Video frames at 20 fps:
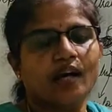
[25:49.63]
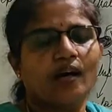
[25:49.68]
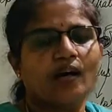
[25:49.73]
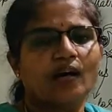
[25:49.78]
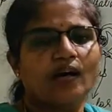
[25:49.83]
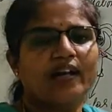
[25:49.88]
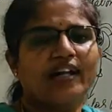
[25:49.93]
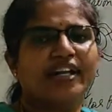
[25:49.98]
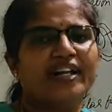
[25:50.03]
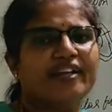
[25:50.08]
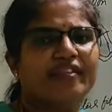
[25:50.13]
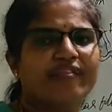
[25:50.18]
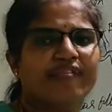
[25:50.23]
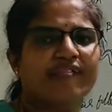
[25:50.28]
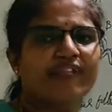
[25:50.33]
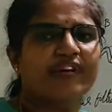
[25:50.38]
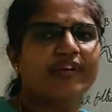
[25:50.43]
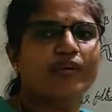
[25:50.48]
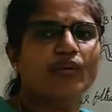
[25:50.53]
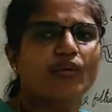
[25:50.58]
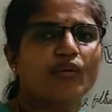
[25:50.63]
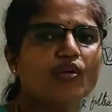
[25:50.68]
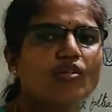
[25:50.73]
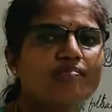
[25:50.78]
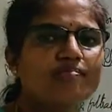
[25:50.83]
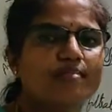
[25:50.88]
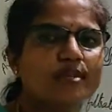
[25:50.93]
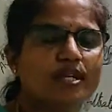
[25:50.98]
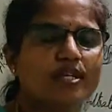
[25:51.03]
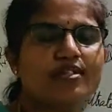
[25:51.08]
or if we
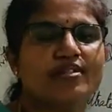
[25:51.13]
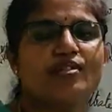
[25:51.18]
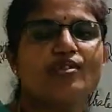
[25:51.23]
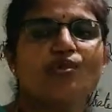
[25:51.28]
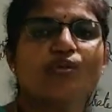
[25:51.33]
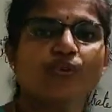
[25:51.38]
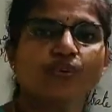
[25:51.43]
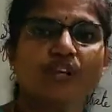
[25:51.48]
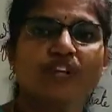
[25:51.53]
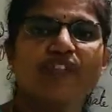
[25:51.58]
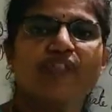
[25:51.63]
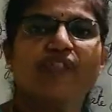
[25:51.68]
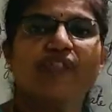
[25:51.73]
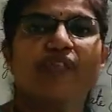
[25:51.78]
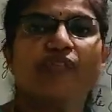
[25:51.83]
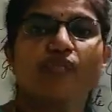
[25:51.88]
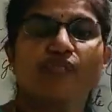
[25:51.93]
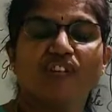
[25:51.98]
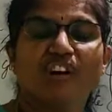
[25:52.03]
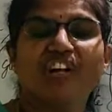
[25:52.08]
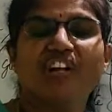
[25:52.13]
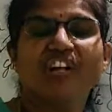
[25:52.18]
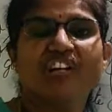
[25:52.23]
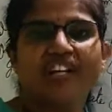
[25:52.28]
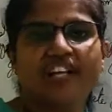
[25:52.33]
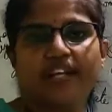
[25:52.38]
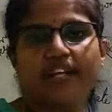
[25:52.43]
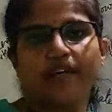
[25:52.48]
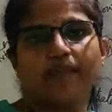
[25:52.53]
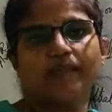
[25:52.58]
don't pass urine for 1
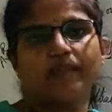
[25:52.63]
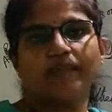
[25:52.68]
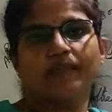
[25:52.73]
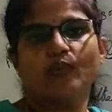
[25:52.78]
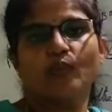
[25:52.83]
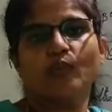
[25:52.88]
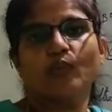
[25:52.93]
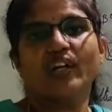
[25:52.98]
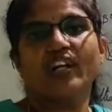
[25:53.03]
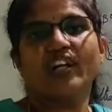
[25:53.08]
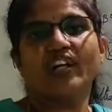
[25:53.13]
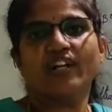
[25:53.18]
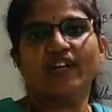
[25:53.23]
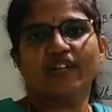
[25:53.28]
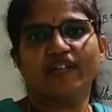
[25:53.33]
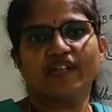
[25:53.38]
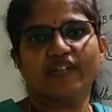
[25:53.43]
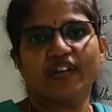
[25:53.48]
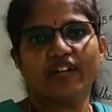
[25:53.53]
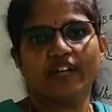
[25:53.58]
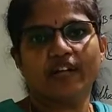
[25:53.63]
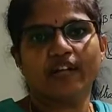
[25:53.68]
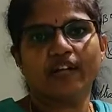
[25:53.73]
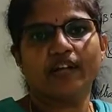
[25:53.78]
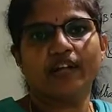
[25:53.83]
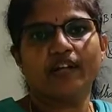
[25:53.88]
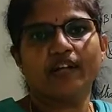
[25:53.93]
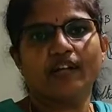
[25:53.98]
day, 1.5 day,